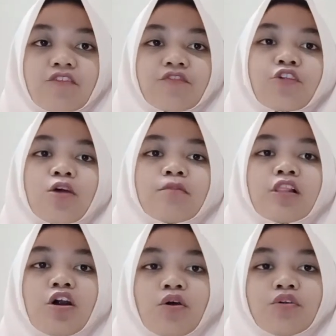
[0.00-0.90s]
from
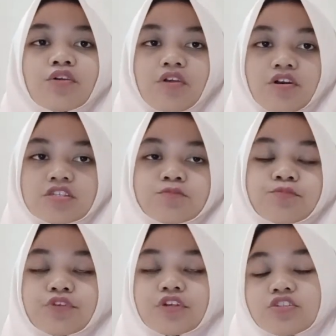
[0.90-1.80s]
low-cost
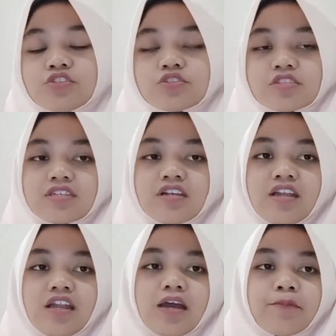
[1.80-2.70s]

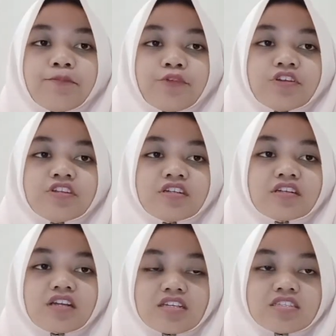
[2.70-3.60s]
producer, a product
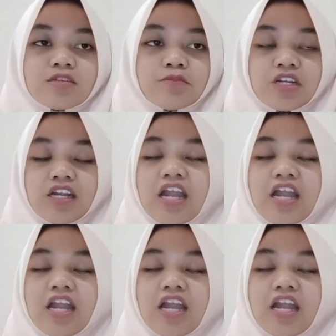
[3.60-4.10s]
customer,